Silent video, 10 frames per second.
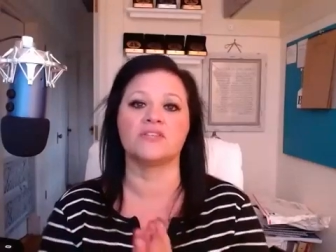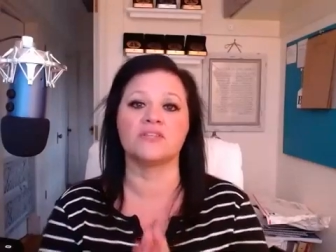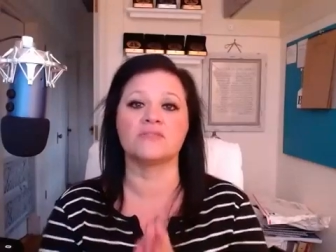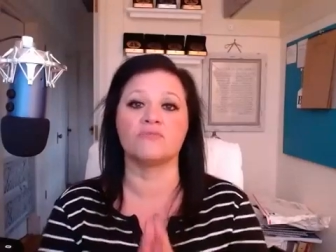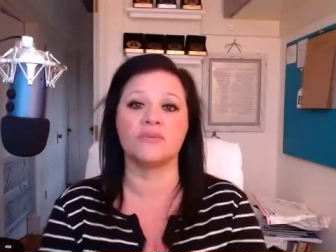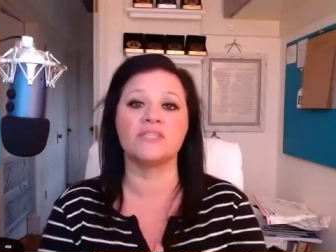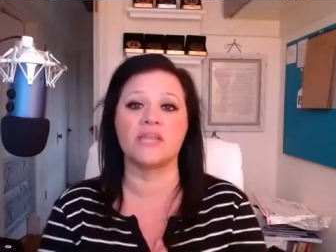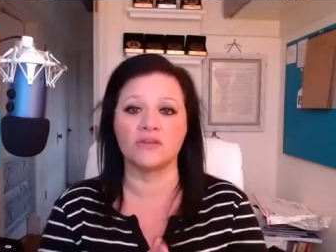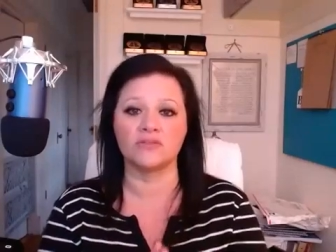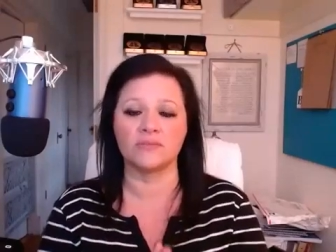Just reach
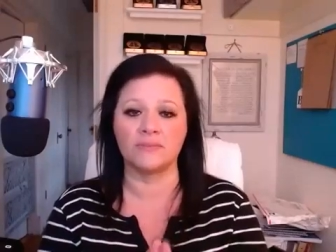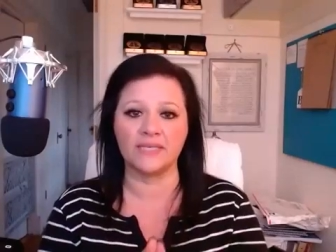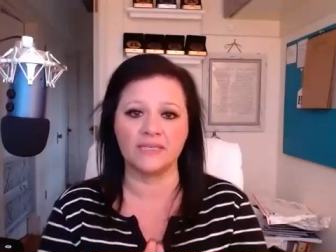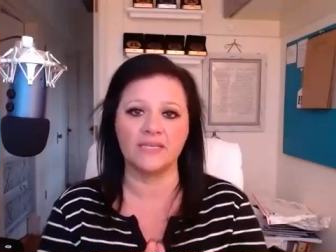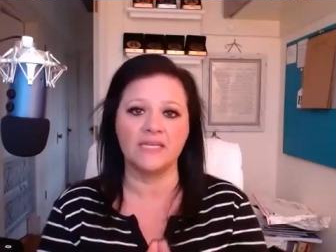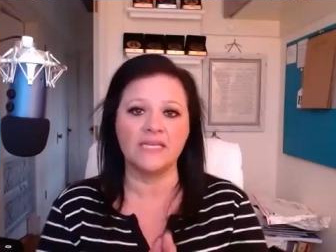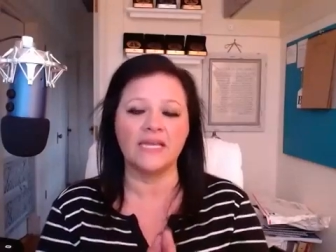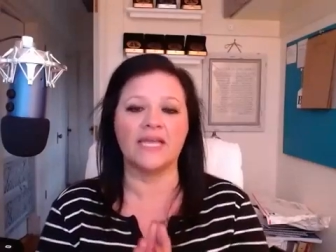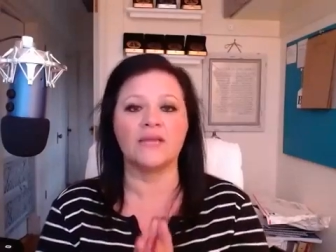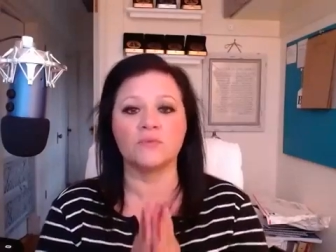out to me
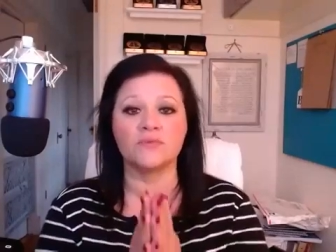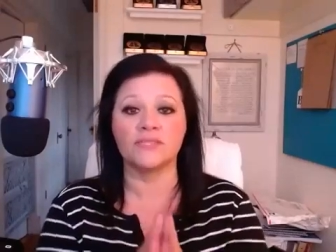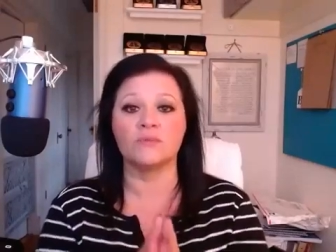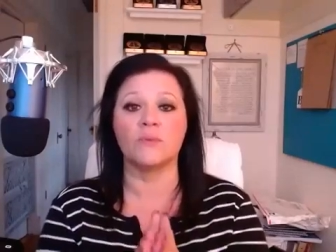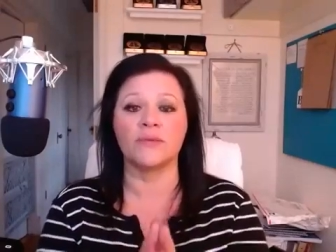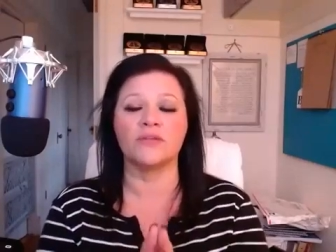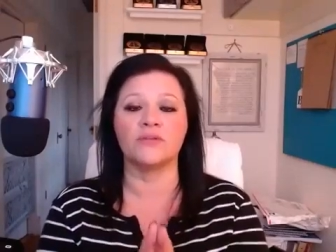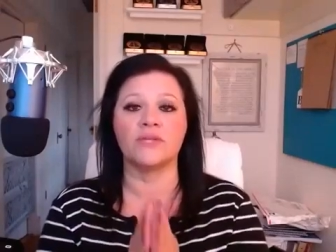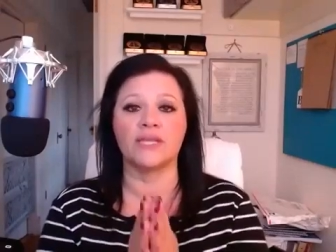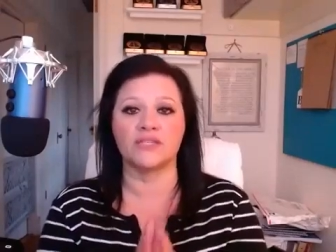and we'll see what we can
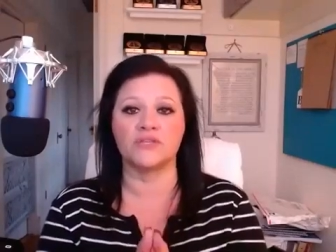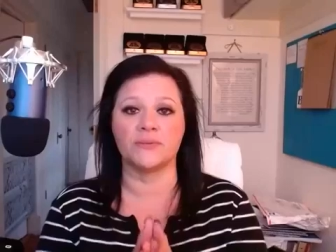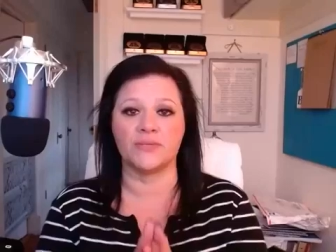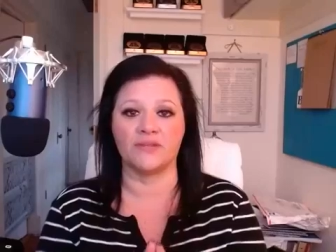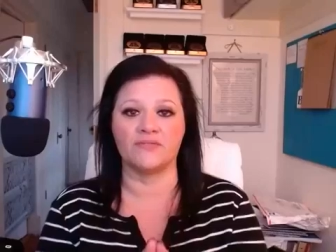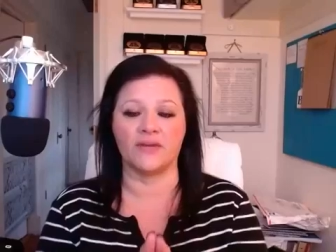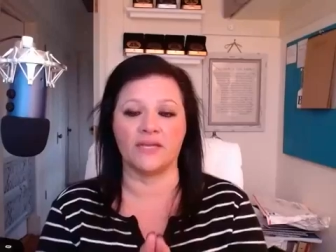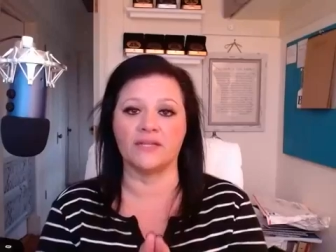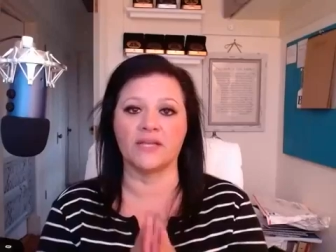do to get you an invite.